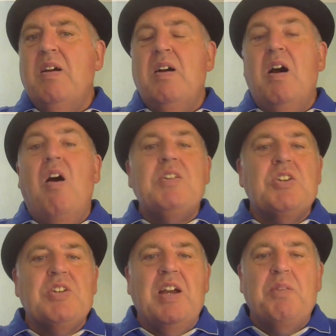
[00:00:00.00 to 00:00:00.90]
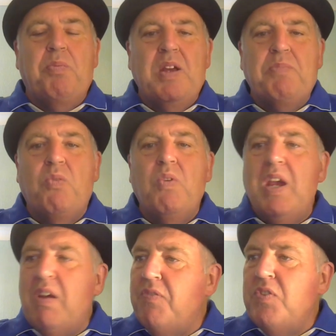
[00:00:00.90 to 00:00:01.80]
I just say to people,
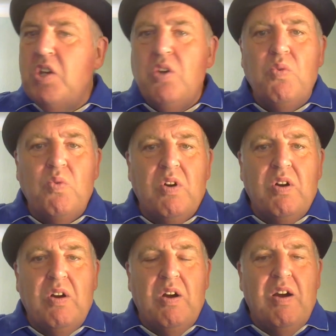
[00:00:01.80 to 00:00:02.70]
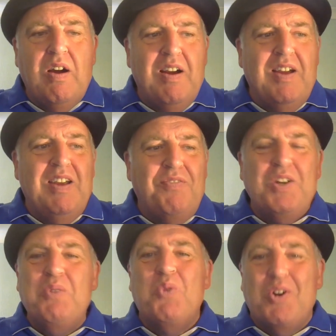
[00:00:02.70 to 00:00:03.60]
if you
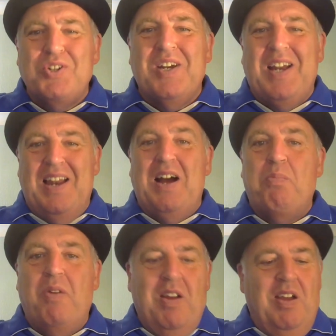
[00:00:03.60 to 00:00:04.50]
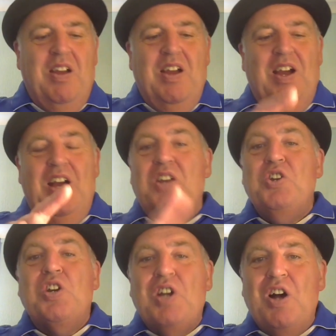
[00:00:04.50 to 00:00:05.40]
watch a club and
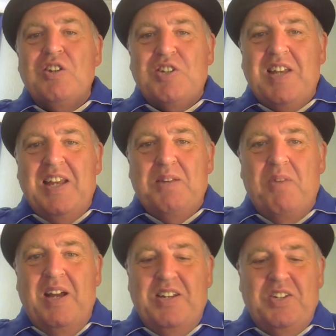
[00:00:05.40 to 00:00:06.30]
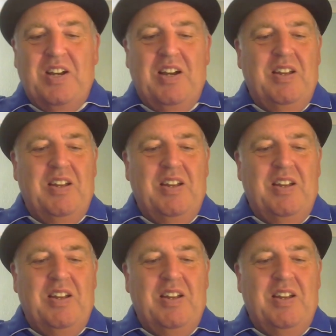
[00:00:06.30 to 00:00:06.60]
you can't stand the manager,